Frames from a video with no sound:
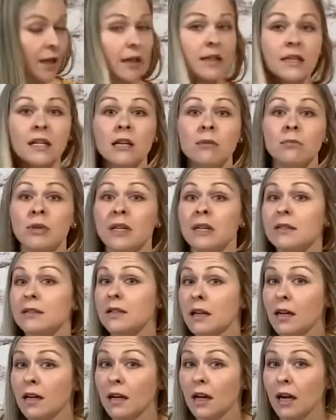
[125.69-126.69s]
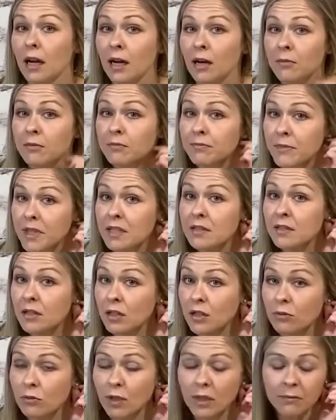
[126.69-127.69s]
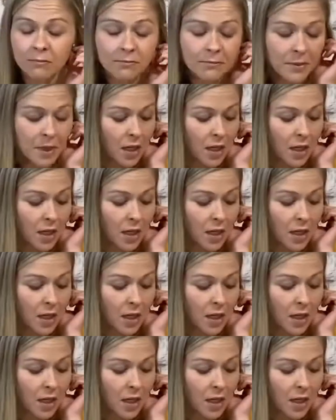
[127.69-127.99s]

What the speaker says: knitpicks.com. That's a good one.